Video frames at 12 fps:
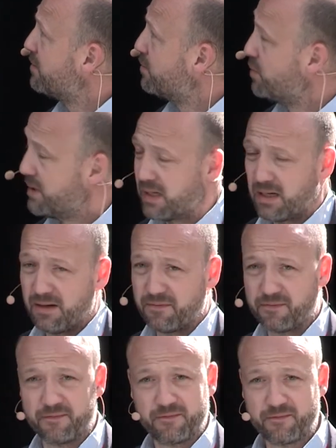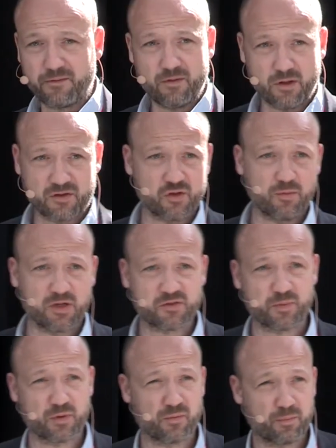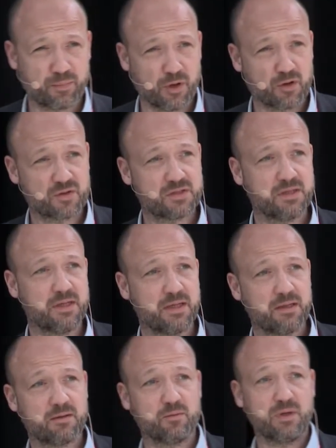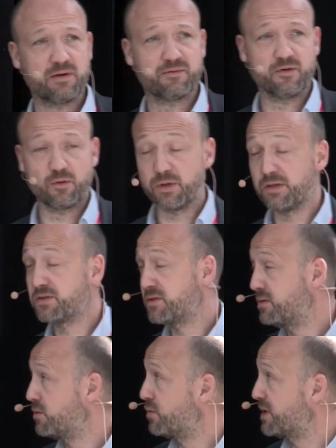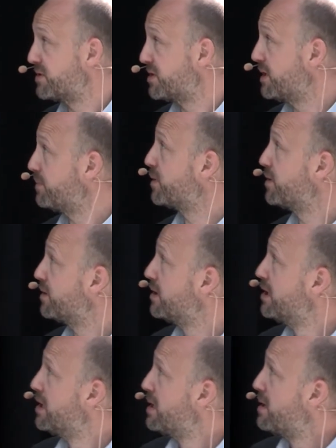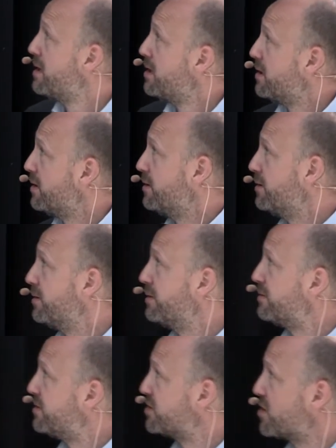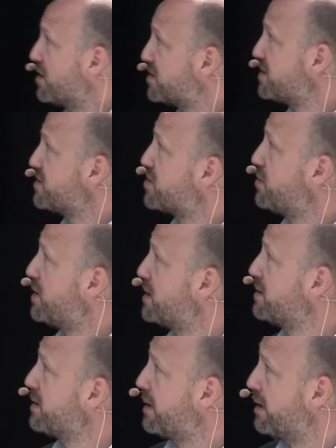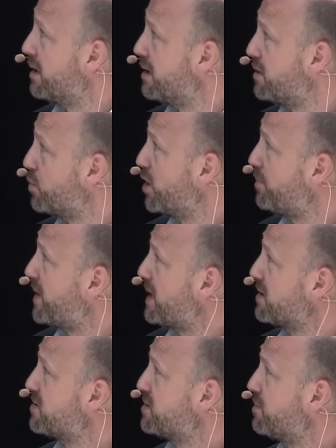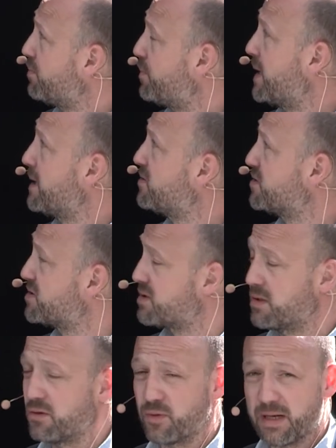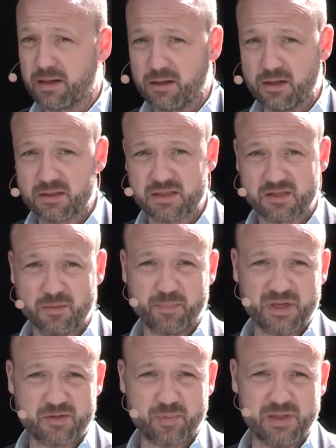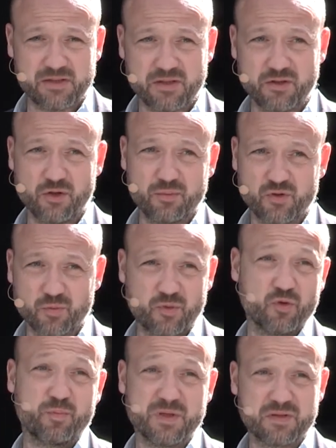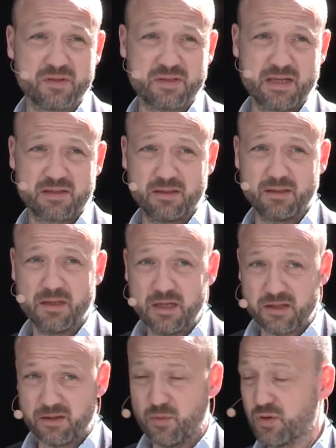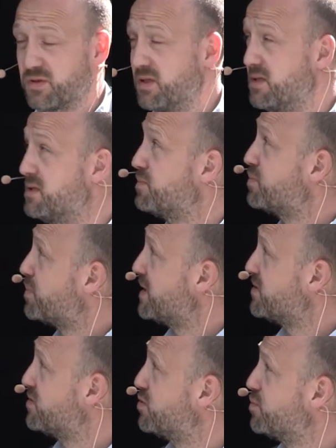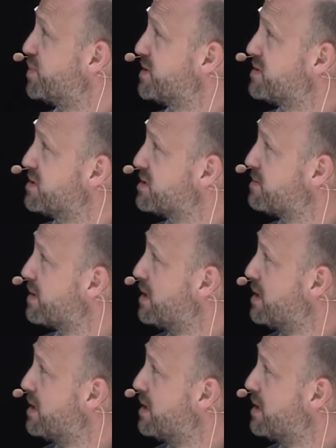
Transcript: we have not so much bureaucracy here. We have no red tape discussion and so on. The World Bank just ranked us as the best place in Europe to do business, actually. The most easy place to do business.